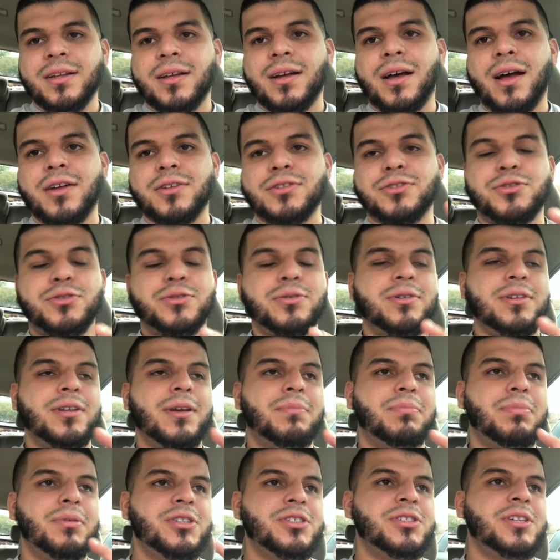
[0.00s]
I truly
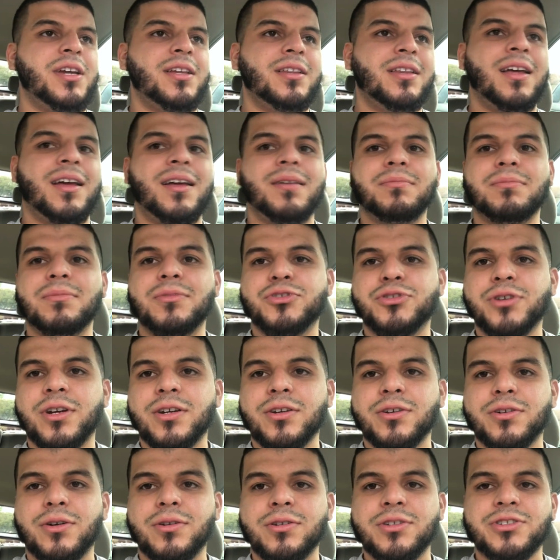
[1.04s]
appreciate that. I'm trying
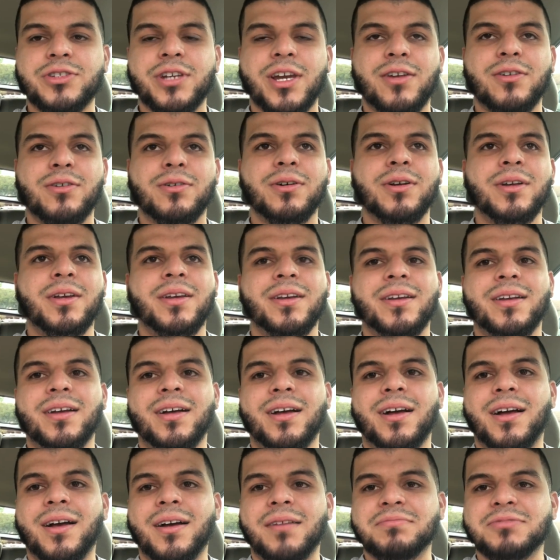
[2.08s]
to grow the channel.
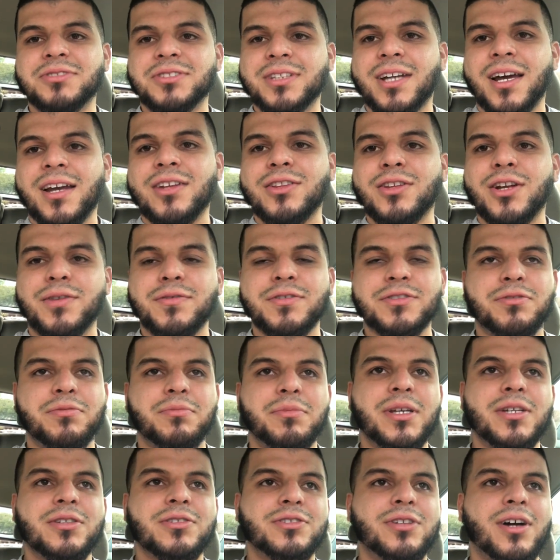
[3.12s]
It's kind of nervous for
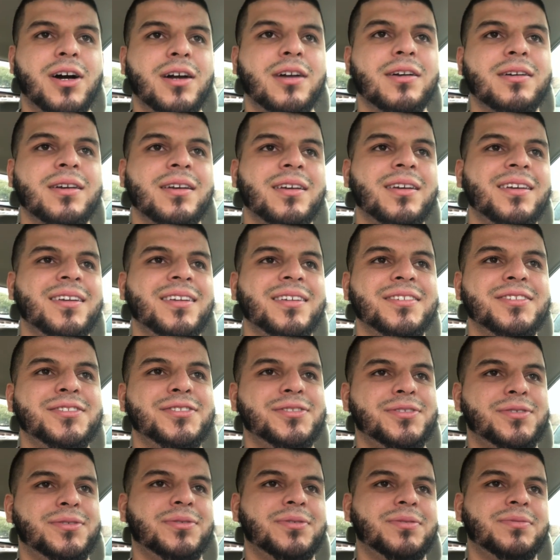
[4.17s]
me to talk,
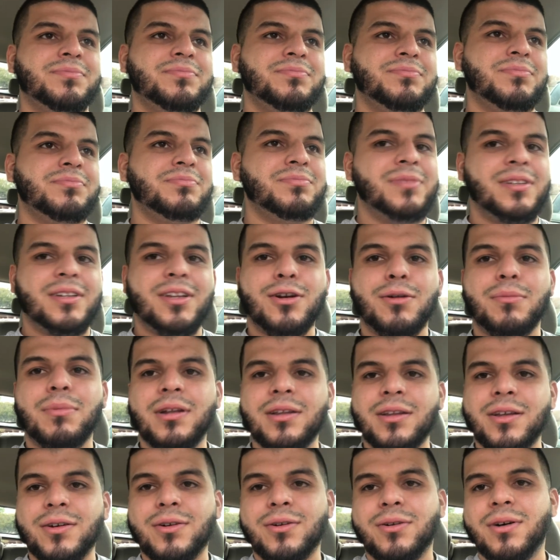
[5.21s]
so little by
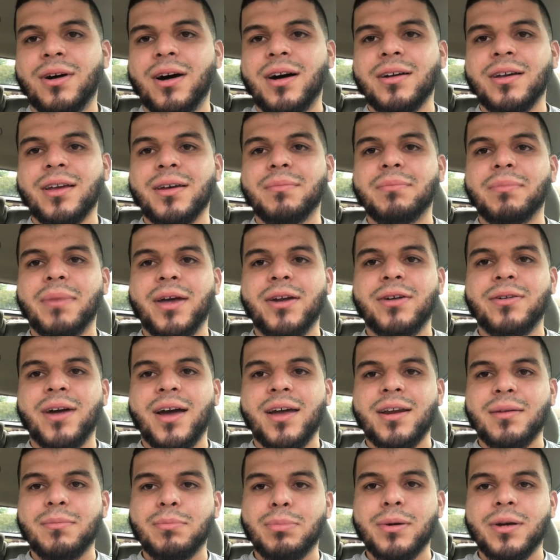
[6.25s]
little I'll get better
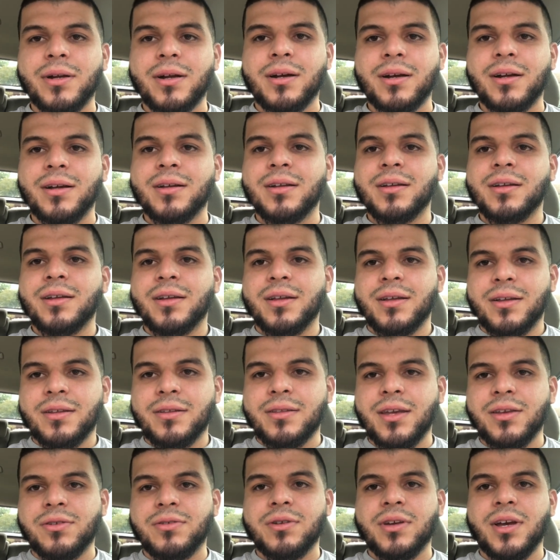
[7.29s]
at it. But
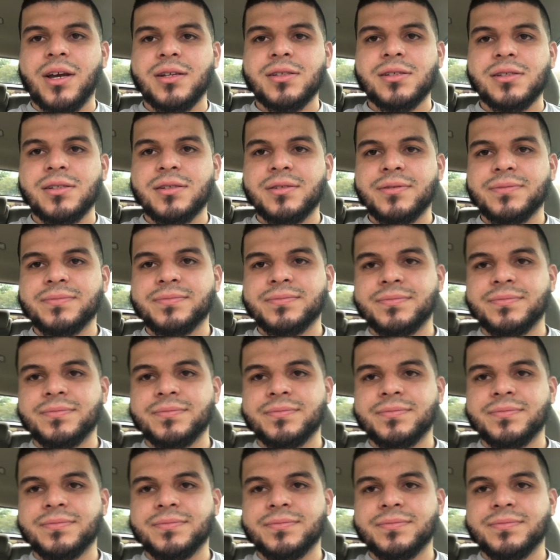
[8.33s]
thank you guys.